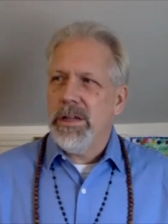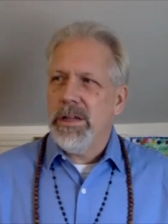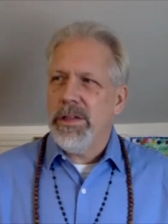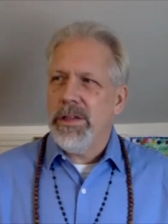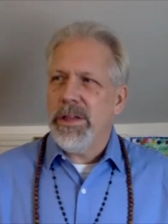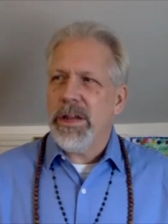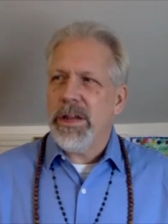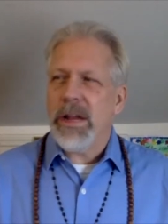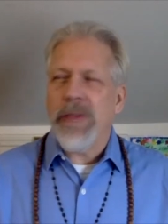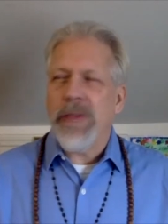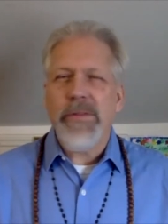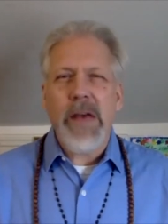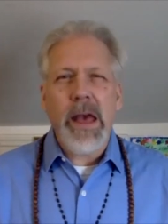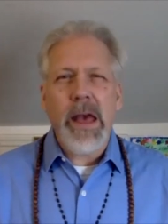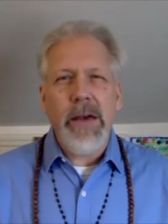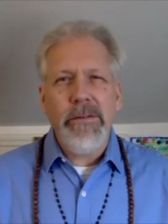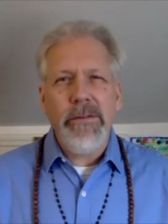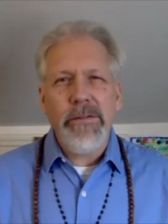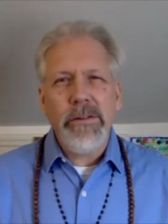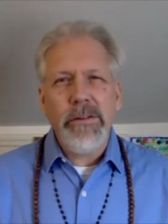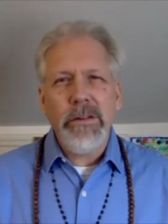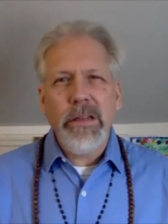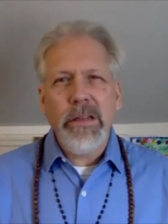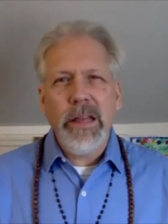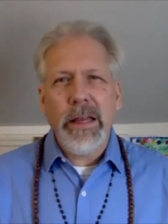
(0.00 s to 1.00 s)
that I've
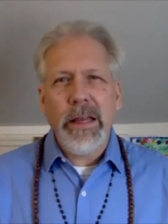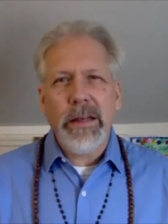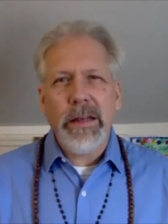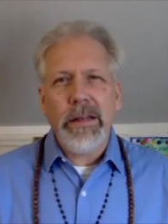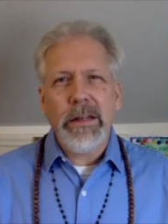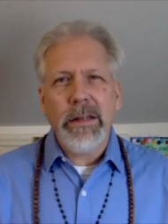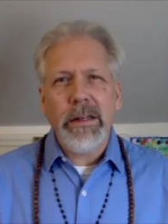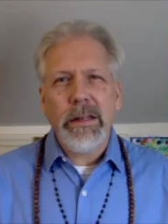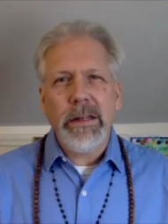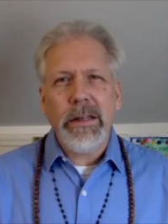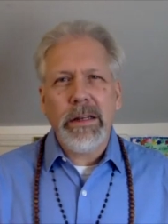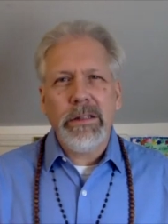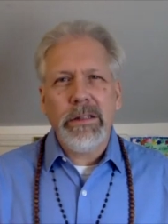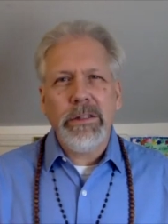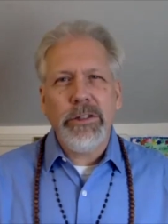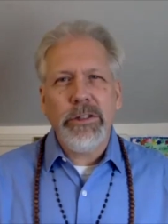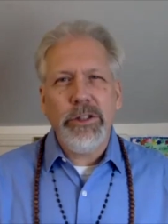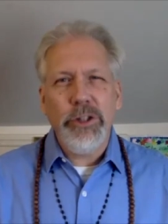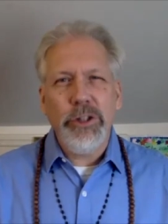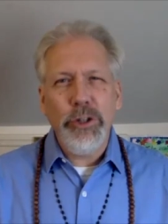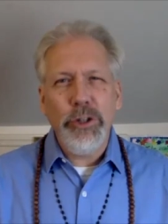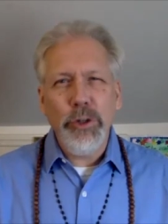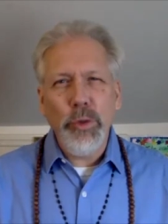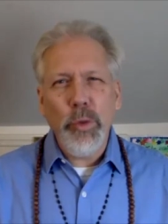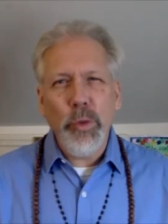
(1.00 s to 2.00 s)
ever let
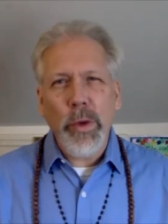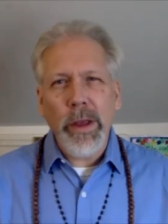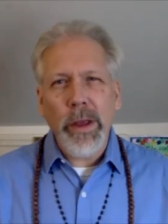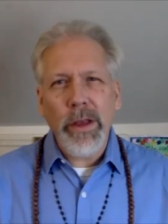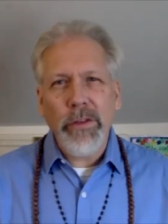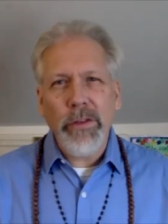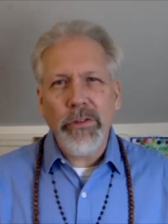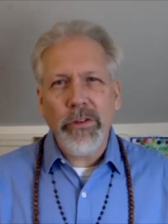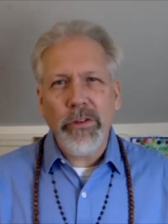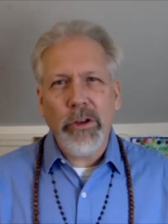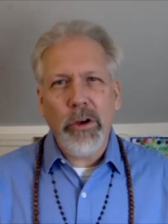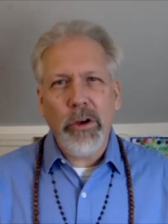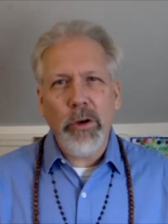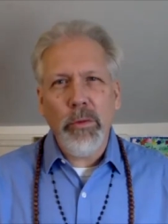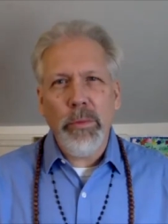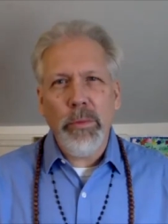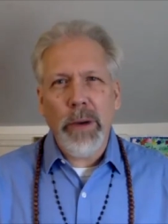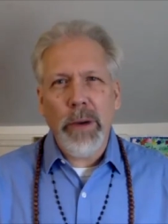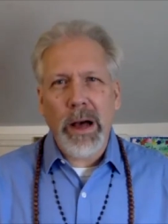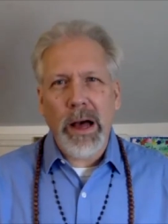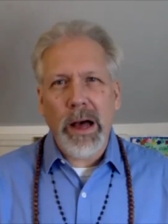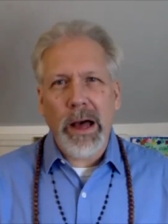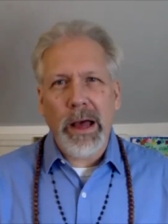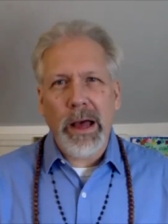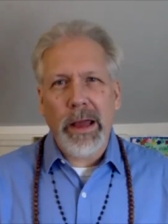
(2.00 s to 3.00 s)
two weeks go
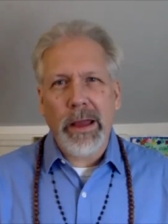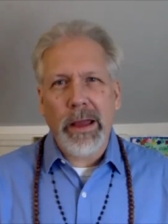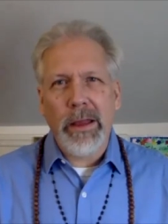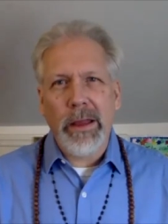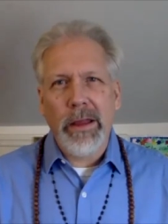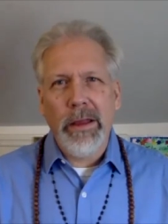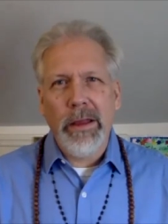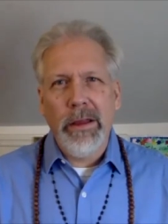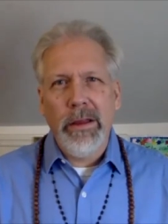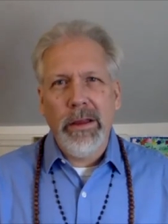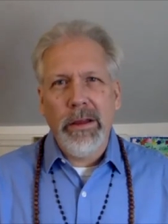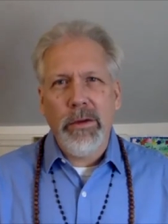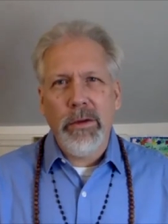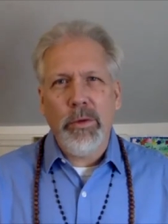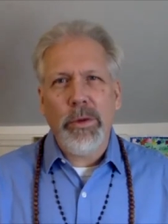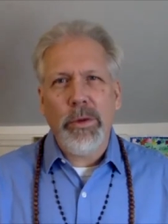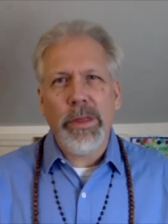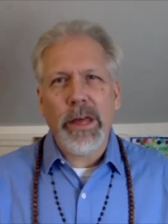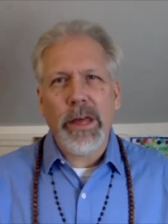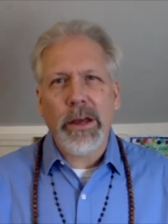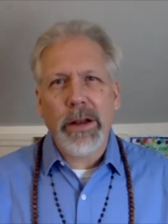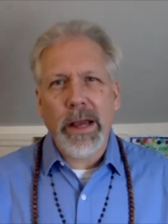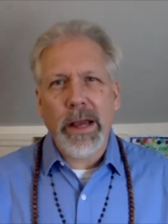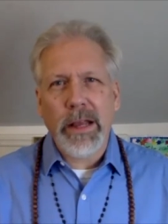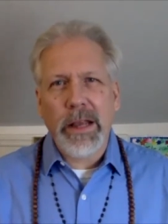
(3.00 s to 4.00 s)
by
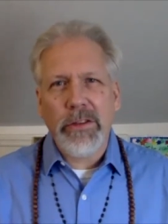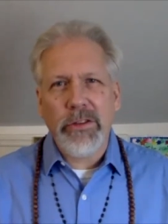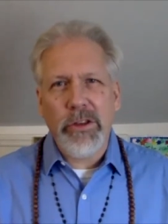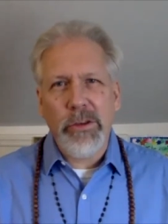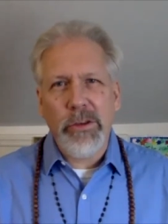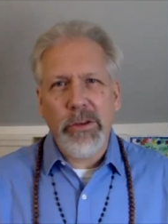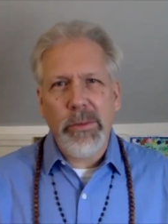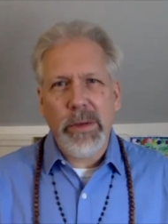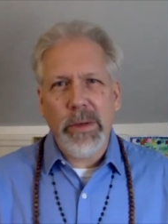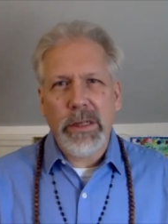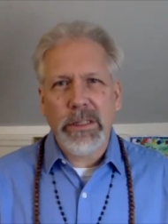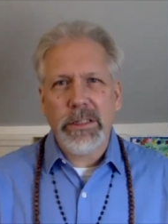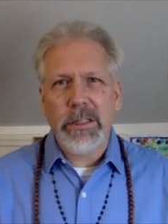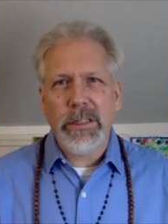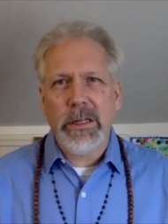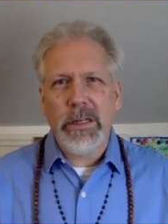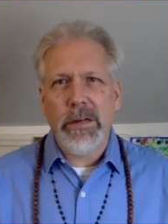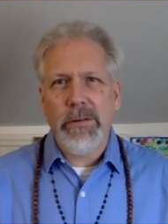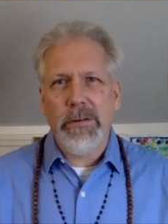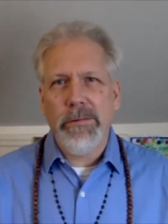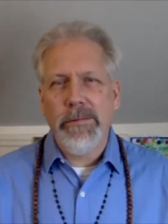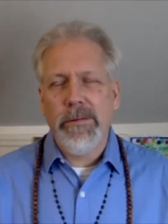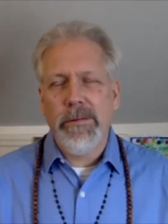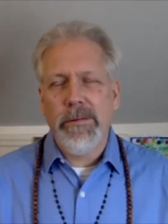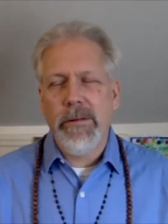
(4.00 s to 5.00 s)
without asking
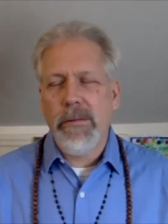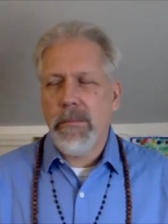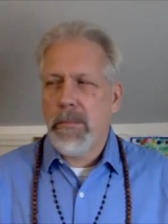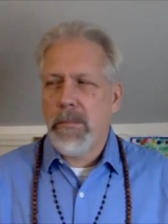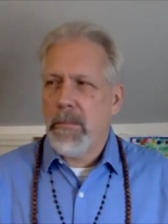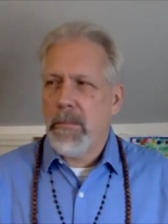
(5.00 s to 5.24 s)
myself,